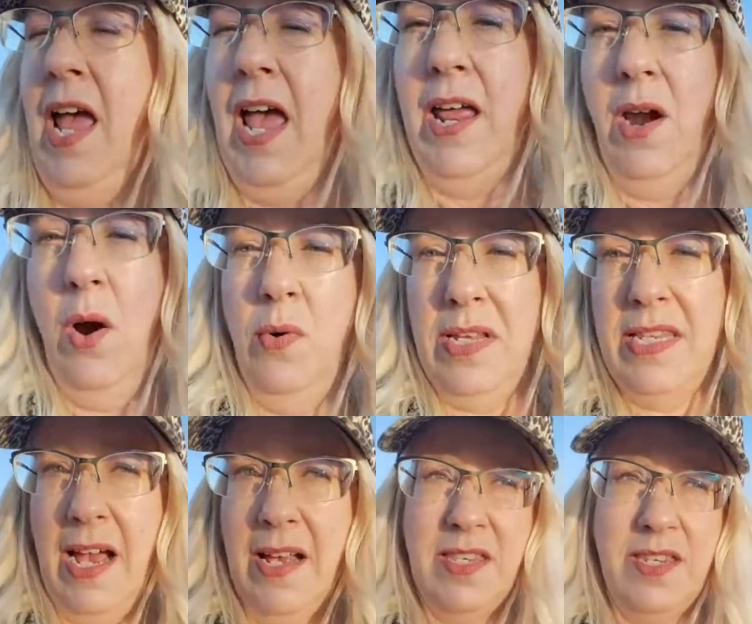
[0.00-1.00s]
and always
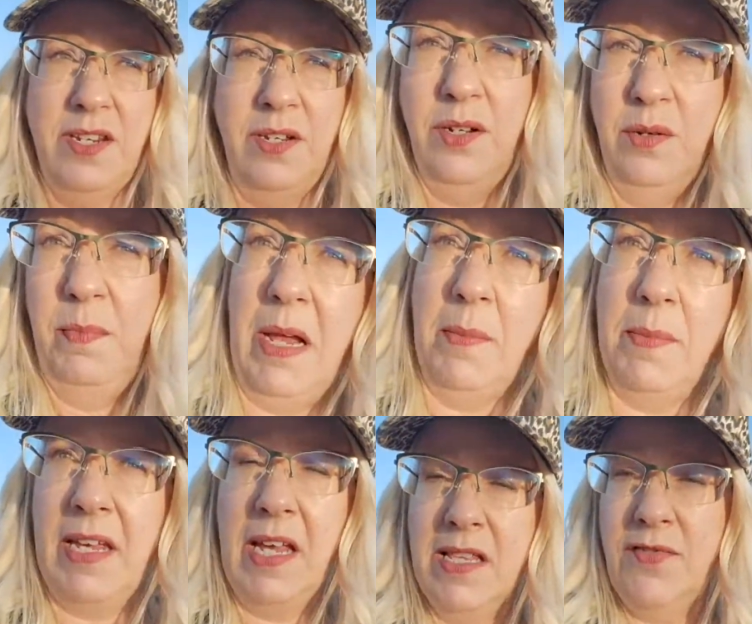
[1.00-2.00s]
has to pick up the
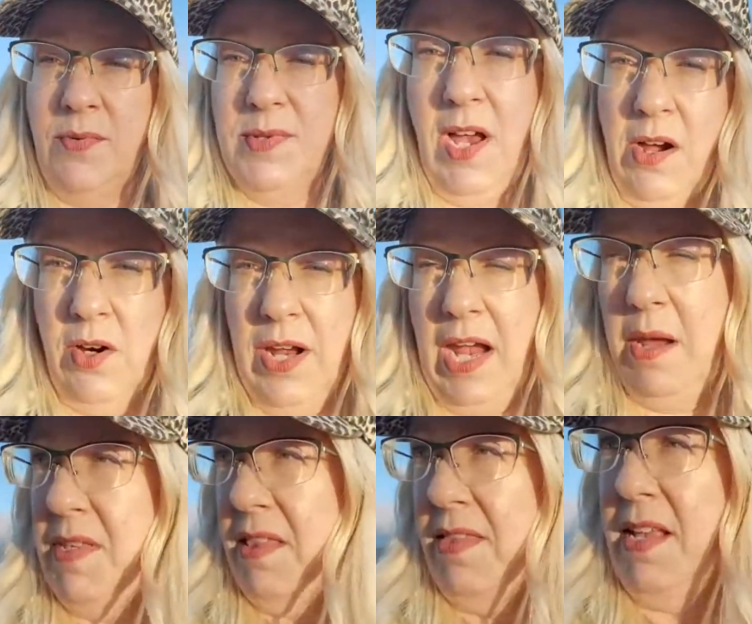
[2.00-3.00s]
kids from soccer
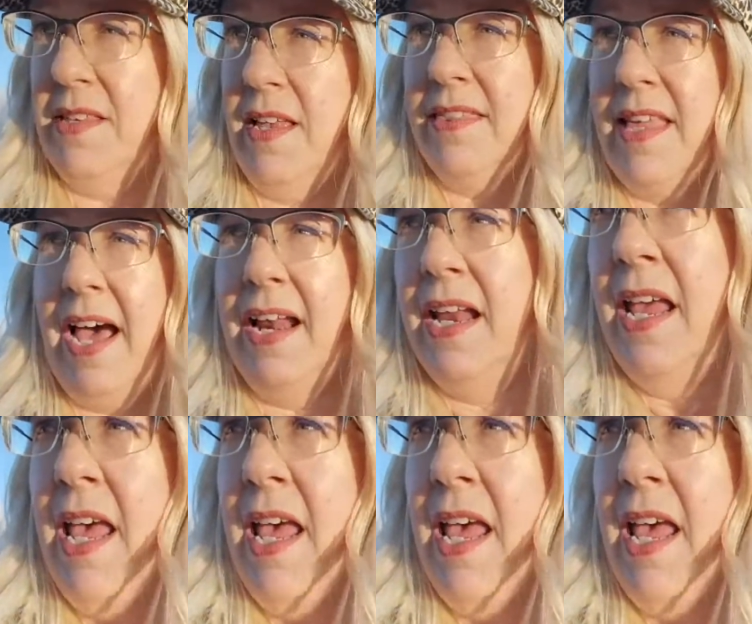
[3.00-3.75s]
games and things like that,